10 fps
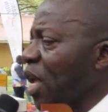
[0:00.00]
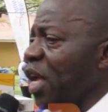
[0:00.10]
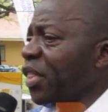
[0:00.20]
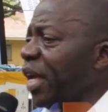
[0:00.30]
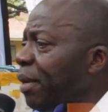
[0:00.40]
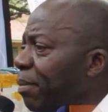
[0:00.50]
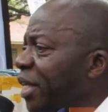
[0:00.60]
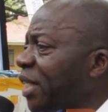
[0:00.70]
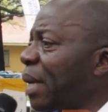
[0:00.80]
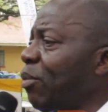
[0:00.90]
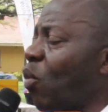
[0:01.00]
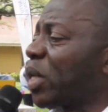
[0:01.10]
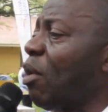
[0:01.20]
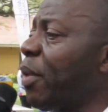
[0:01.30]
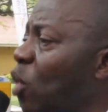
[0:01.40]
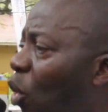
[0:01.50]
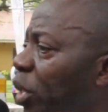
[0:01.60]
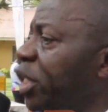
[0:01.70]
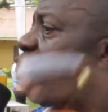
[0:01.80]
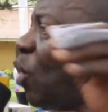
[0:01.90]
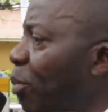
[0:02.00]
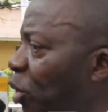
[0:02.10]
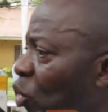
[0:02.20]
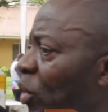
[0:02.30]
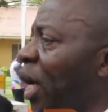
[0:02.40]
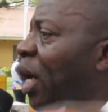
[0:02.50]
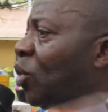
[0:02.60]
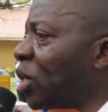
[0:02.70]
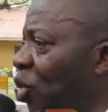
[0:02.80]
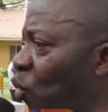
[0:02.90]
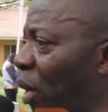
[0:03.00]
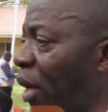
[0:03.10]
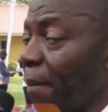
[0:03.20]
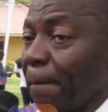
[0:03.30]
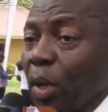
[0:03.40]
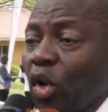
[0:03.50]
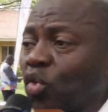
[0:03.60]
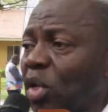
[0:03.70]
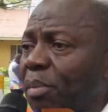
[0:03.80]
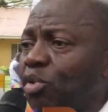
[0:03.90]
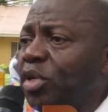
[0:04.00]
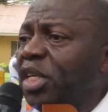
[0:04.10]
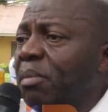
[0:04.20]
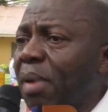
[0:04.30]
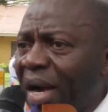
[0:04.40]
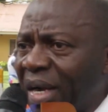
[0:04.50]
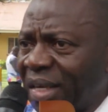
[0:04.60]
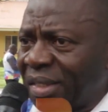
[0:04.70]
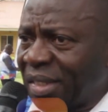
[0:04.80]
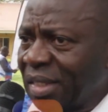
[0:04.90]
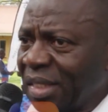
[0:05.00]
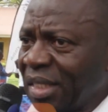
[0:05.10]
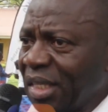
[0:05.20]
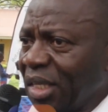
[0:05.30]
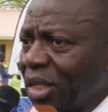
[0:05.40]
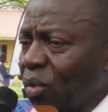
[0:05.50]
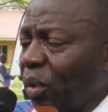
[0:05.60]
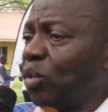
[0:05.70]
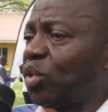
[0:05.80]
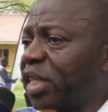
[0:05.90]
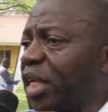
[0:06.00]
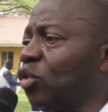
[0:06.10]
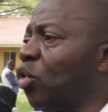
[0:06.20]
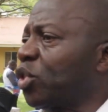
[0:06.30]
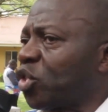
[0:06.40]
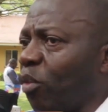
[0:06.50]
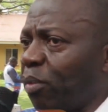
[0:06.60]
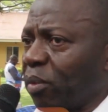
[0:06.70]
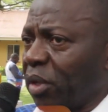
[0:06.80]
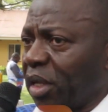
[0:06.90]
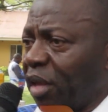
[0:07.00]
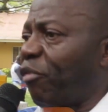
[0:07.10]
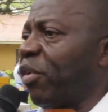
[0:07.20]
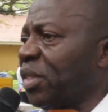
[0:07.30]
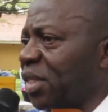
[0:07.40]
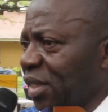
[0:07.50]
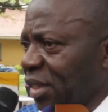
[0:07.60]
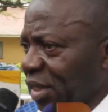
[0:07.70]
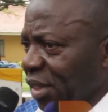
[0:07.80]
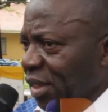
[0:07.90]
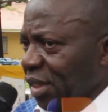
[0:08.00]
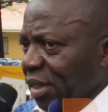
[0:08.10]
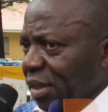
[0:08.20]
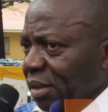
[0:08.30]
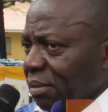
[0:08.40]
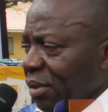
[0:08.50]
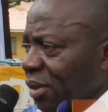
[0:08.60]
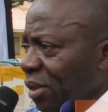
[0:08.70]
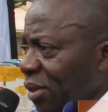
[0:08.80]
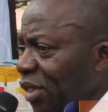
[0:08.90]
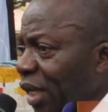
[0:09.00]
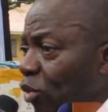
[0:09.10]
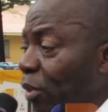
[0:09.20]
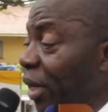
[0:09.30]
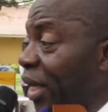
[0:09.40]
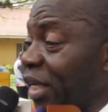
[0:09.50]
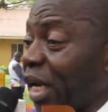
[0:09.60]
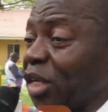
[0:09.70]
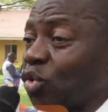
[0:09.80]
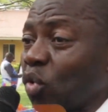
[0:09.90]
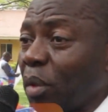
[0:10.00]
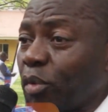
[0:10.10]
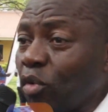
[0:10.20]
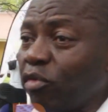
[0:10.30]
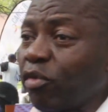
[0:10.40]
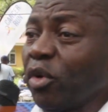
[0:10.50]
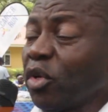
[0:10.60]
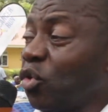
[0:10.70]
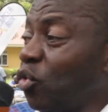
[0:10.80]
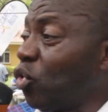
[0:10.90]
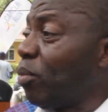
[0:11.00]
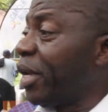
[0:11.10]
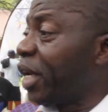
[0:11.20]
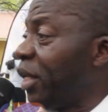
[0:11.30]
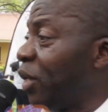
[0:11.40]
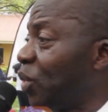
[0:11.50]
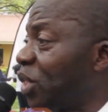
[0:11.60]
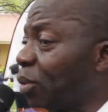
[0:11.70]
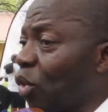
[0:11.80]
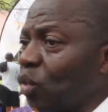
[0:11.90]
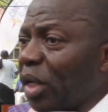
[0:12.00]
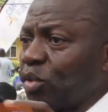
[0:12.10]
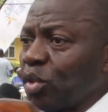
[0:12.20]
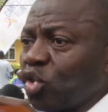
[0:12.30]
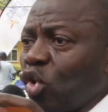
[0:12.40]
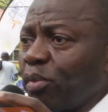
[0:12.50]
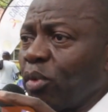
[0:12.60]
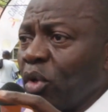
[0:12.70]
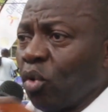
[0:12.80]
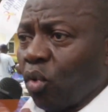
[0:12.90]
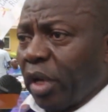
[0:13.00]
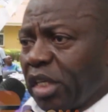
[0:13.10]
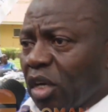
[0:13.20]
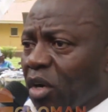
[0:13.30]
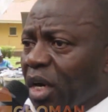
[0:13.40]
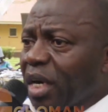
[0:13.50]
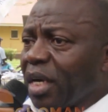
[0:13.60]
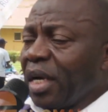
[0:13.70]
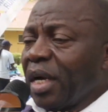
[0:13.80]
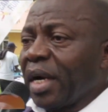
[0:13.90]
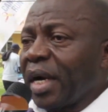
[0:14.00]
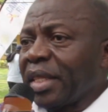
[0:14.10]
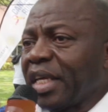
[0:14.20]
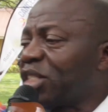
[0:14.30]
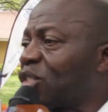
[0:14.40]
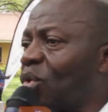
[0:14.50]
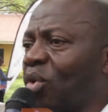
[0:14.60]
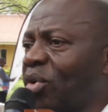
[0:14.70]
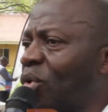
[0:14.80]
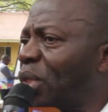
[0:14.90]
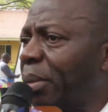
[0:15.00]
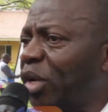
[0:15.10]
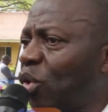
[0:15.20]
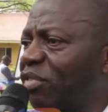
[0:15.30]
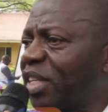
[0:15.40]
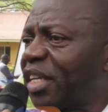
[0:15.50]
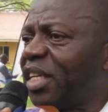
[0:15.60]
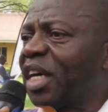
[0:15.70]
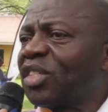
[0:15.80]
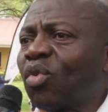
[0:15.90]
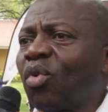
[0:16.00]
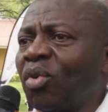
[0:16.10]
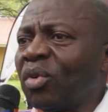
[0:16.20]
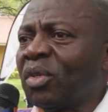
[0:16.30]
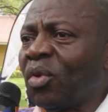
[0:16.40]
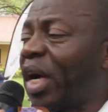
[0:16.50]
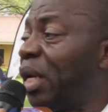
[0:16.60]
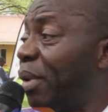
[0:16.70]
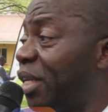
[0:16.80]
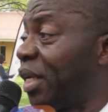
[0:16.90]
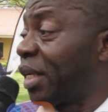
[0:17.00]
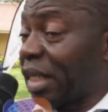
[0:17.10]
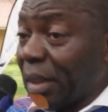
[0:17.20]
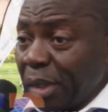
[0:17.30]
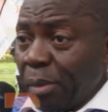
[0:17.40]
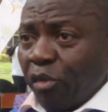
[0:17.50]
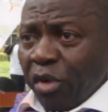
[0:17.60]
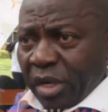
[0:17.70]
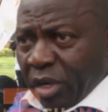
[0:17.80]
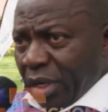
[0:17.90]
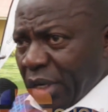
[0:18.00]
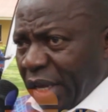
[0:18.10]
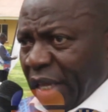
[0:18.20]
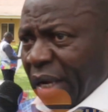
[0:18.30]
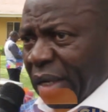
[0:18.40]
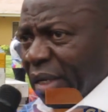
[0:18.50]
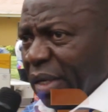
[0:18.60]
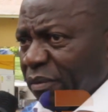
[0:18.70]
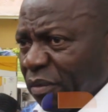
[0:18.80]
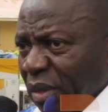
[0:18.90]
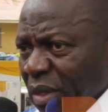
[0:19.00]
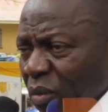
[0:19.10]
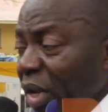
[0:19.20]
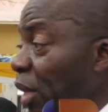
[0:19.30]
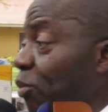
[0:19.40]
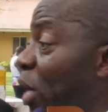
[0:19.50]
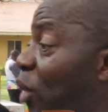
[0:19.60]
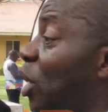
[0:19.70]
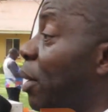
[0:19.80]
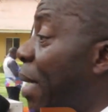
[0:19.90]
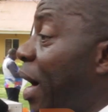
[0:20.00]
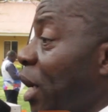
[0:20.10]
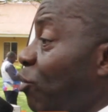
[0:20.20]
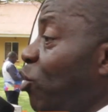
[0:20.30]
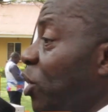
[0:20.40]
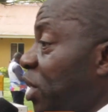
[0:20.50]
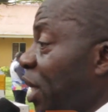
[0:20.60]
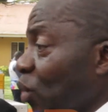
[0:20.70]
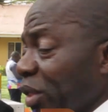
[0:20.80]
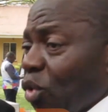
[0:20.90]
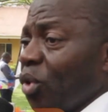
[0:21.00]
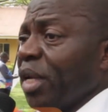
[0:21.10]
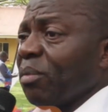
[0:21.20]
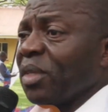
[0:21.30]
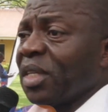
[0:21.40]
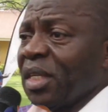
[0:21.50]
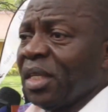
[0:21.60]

In the meantime, whatever money you're collecting, we're putting on the account and 2 years. Because when you're building bunkers, when you start, you don't stop a phase. You know, you need Atomic Energy Council to approve. You don't make any risk, because once you stop, you could get a crack, and that is gone. All the money you have sunk in has gone. You can imagine, it has happened before in Kenya, where they built actually a bank and finished, and it was condemned.